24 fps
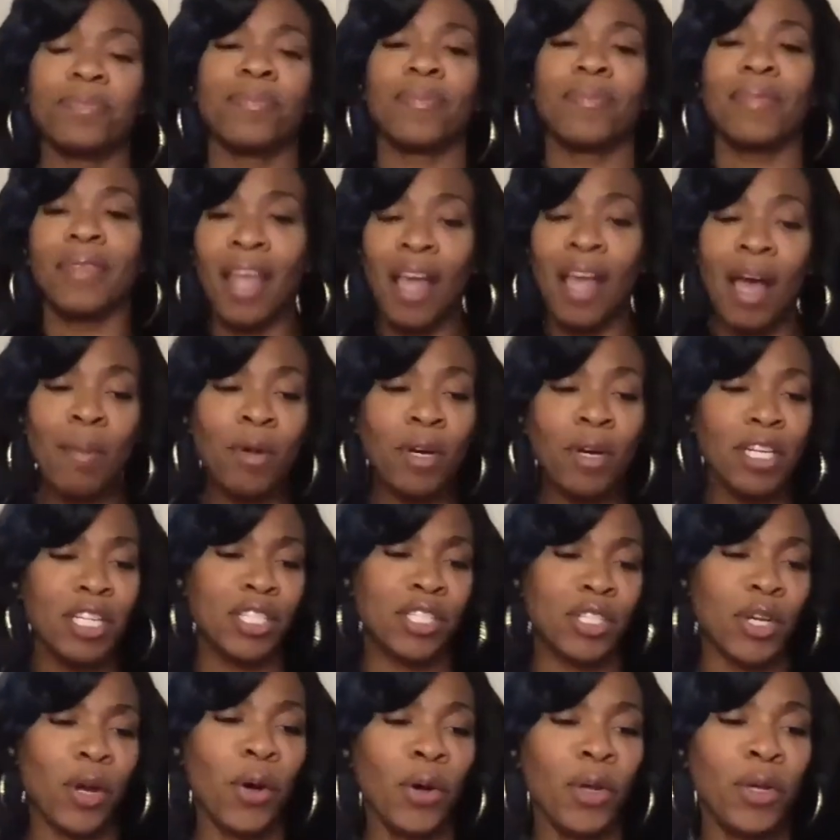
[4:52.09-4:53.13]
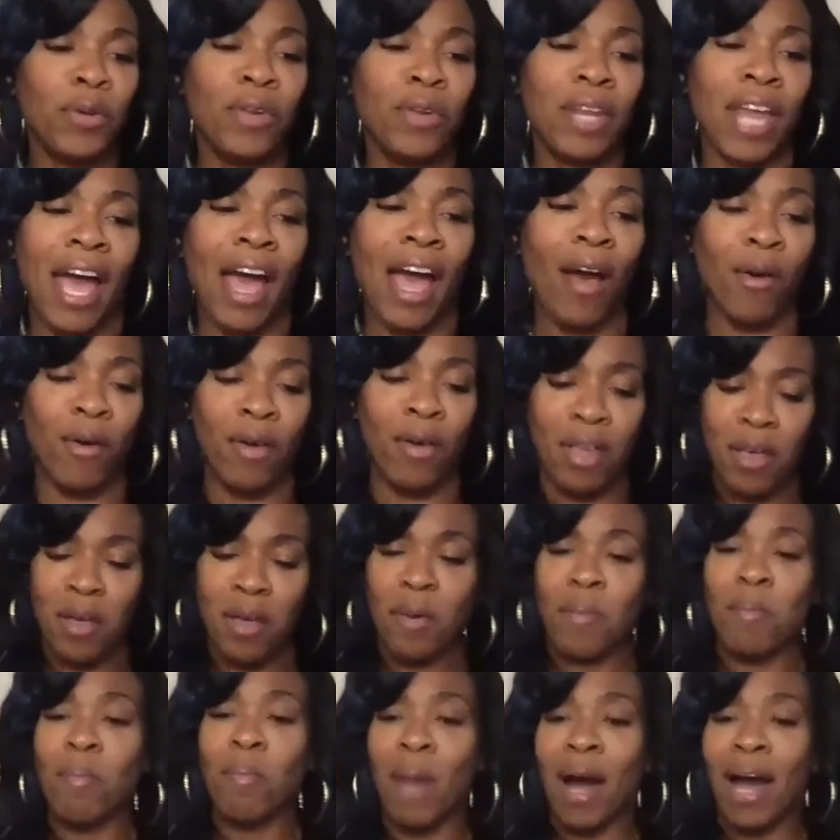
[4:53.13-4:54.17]
I'm going to show you now
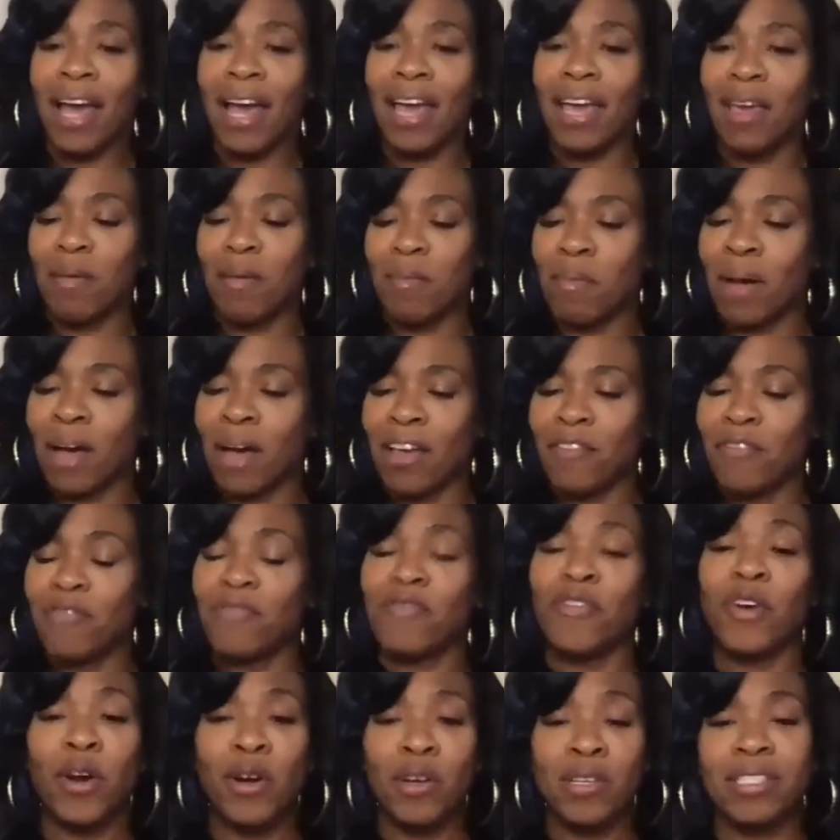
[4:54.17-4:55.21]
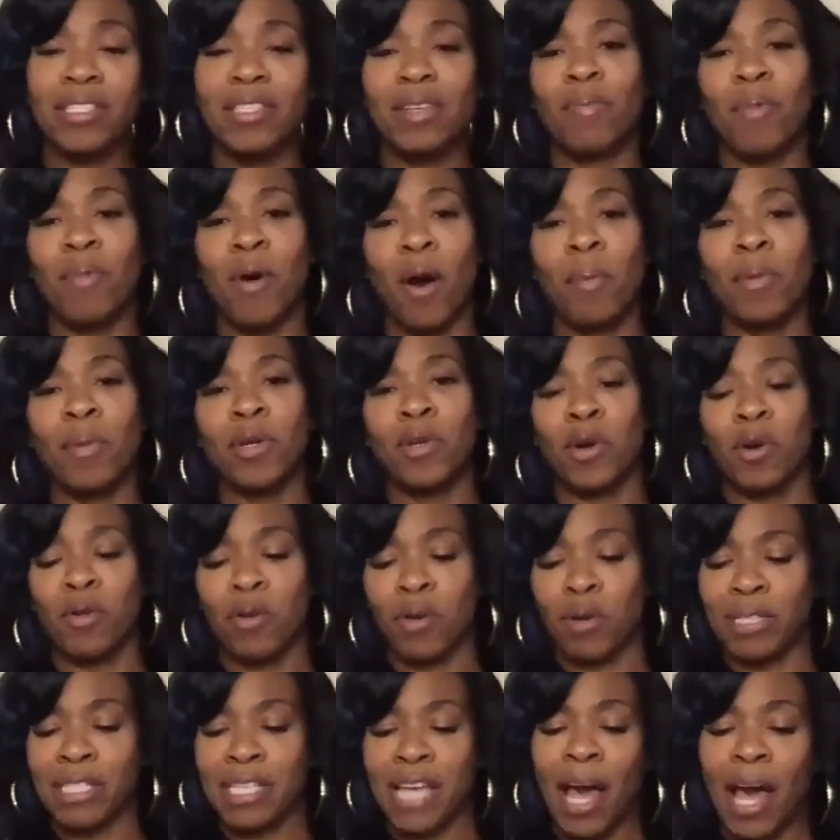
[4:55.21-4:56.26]
my first Pomodoro
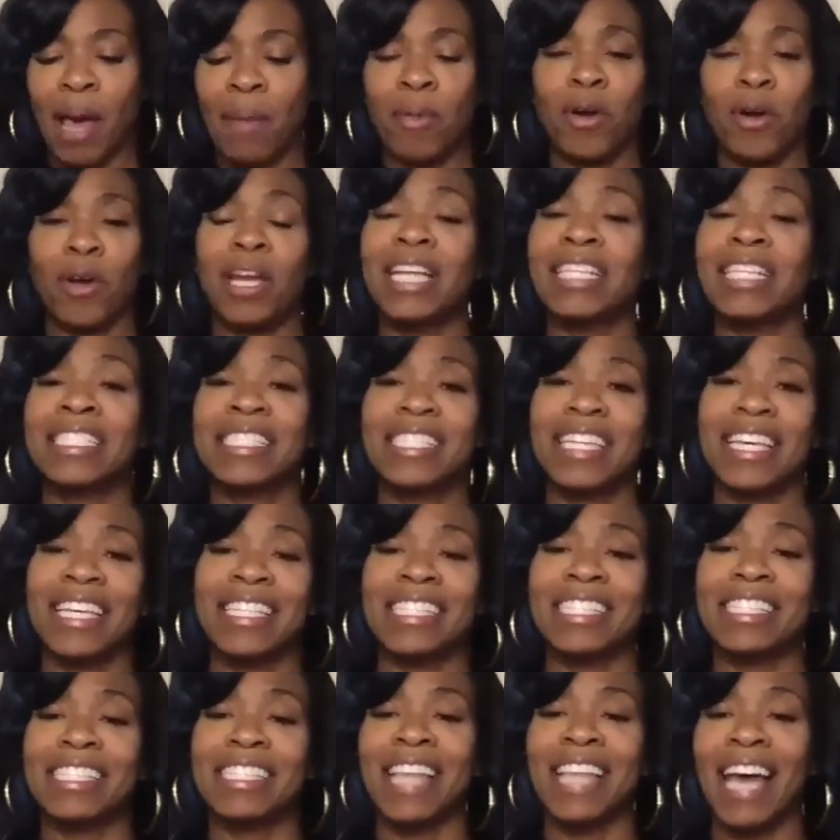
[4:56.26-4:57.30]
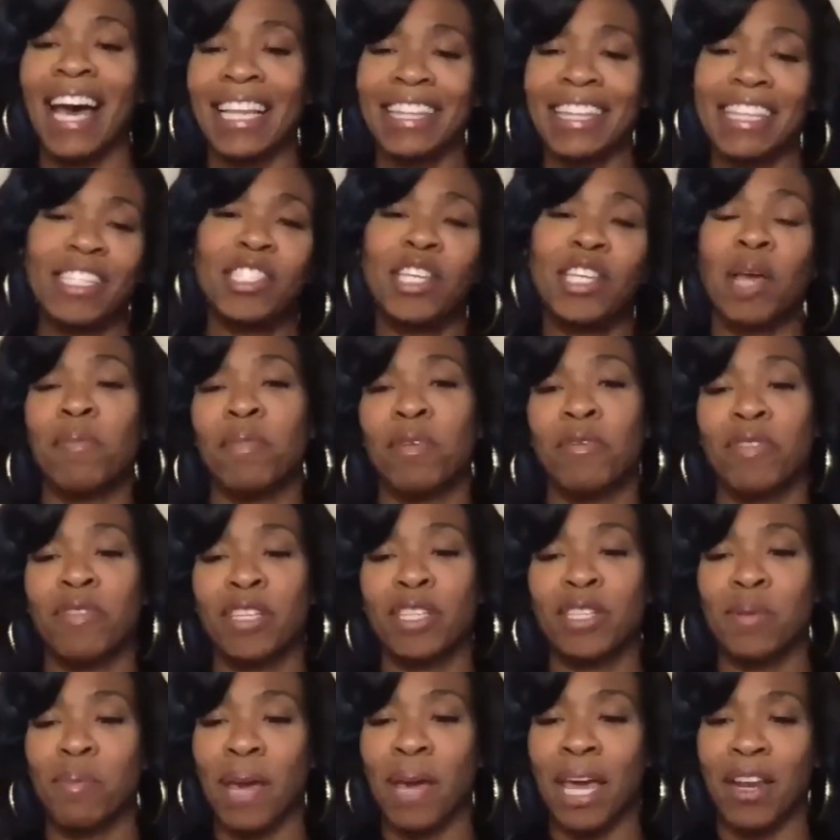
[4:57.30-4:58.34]
timer. It's not the shape of a
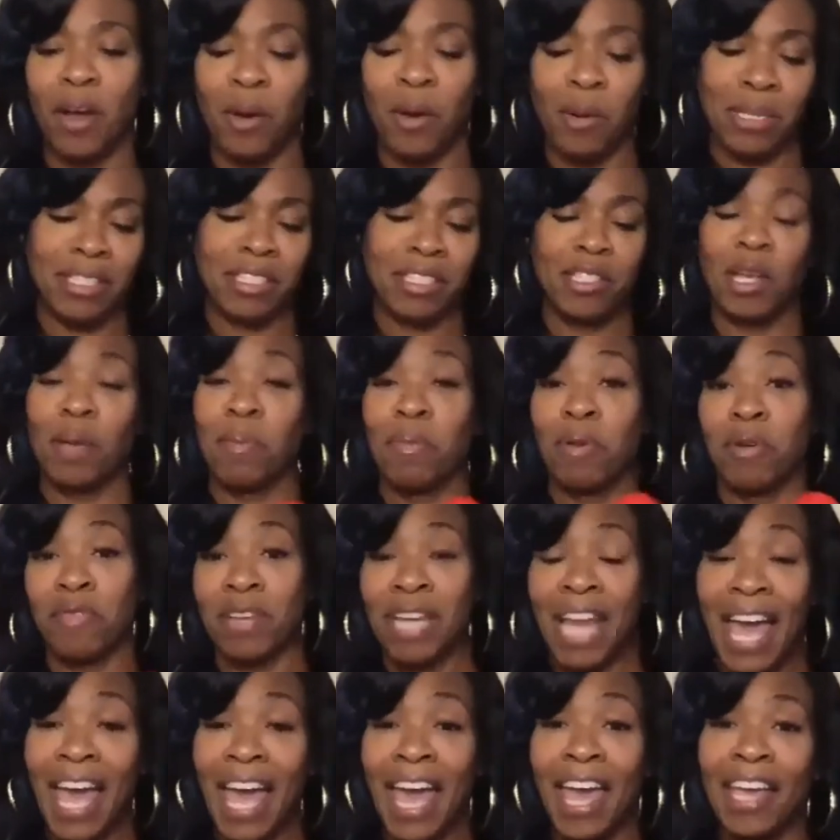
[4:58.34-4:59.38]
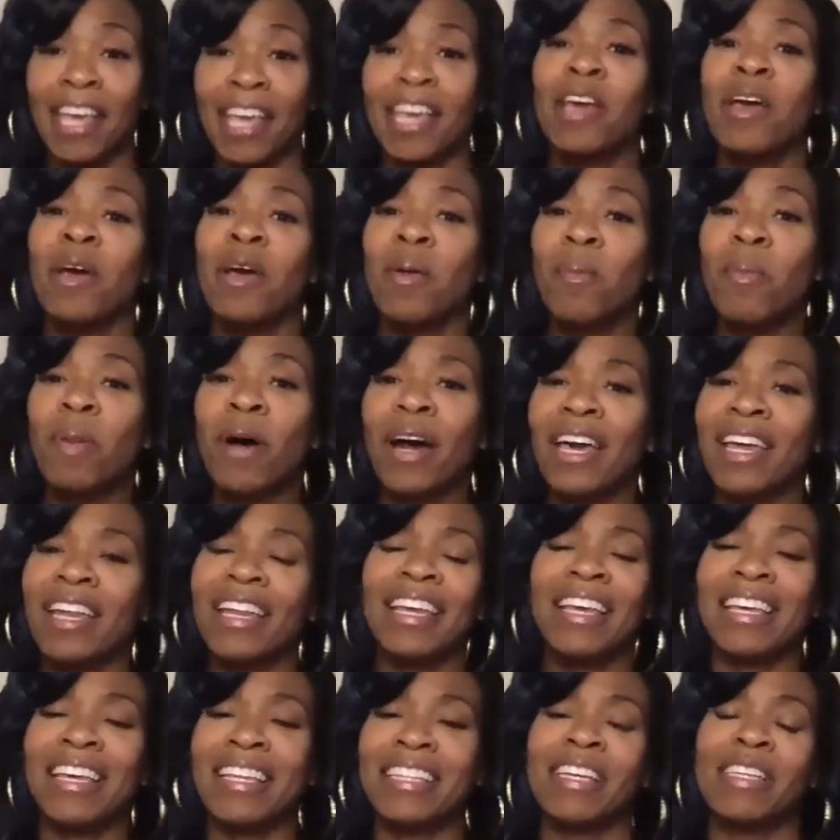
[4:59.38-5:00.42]
tomato, it's the shape of an egg, but it
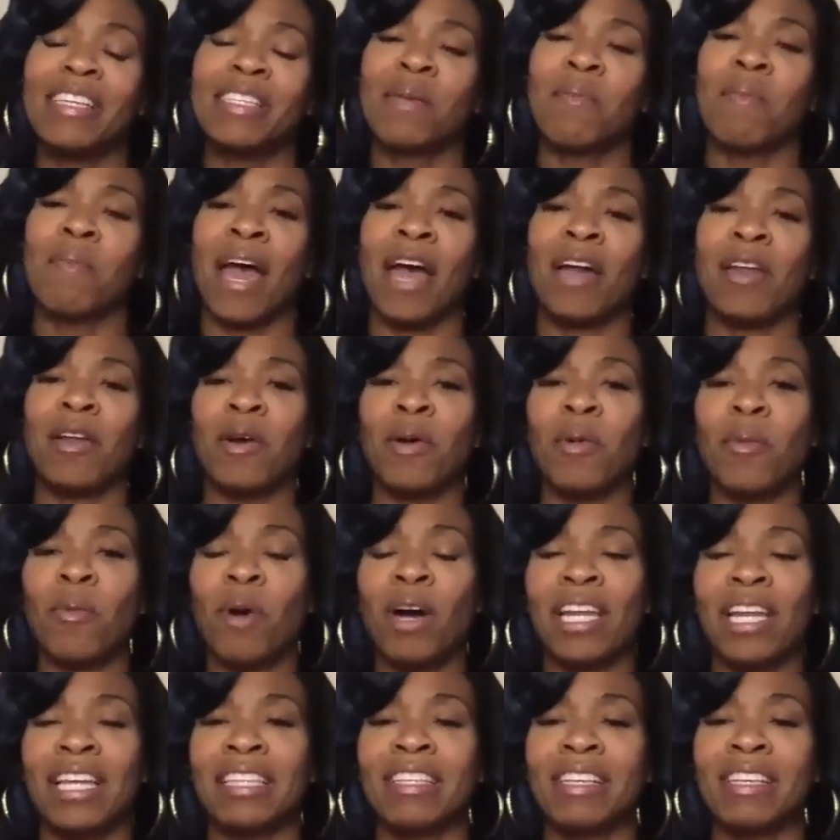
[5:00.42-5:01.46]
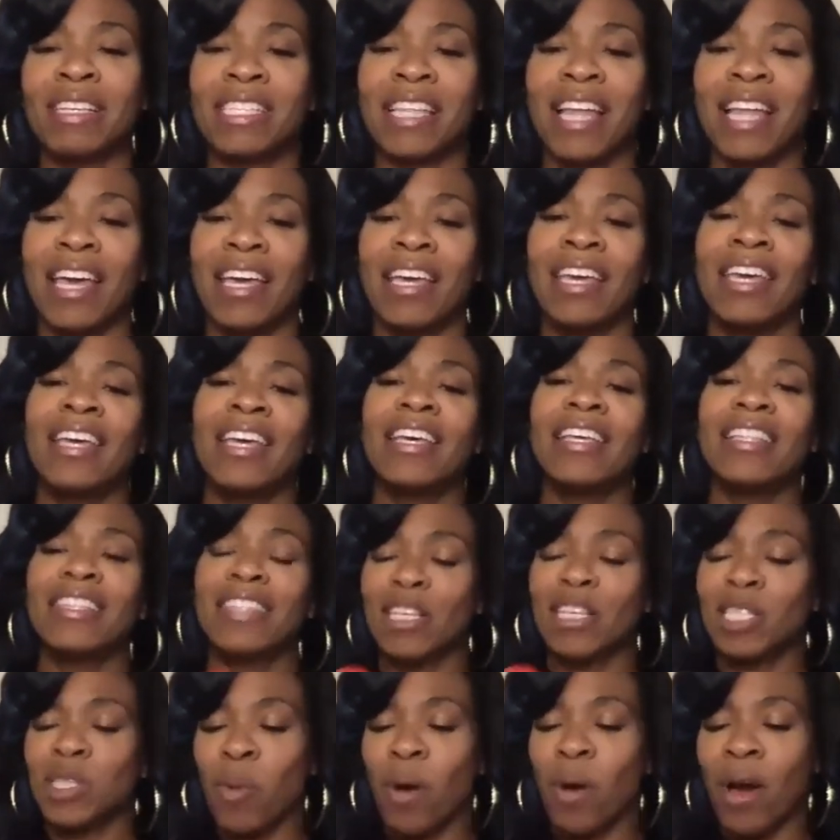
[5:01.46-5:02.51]
doesn't matter what it looks like. This
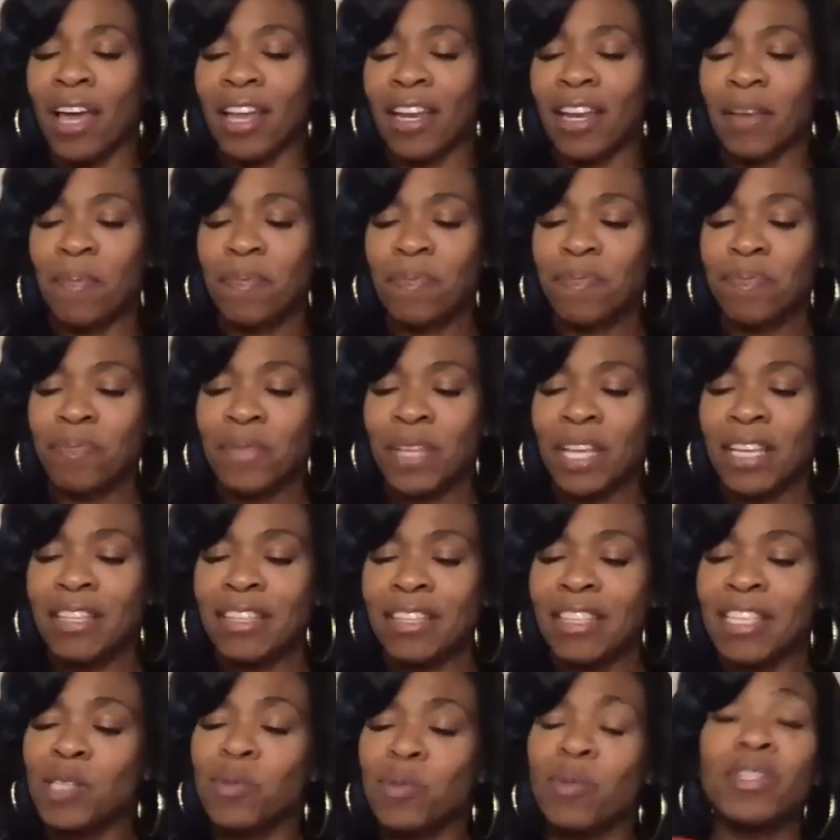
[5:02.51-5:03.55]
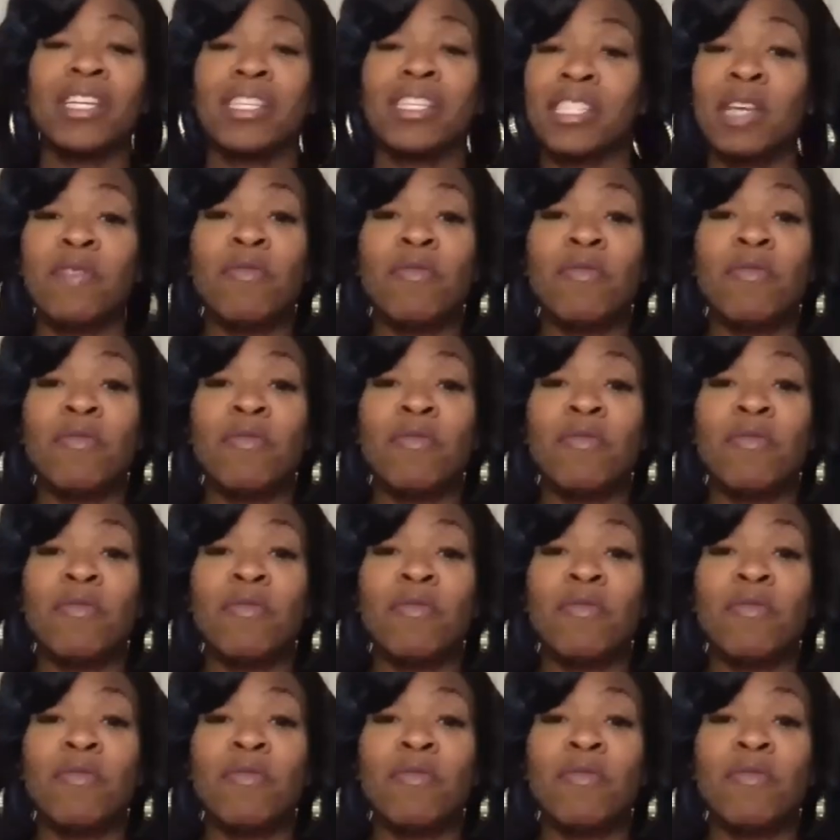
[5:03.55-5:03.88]
one doesn't even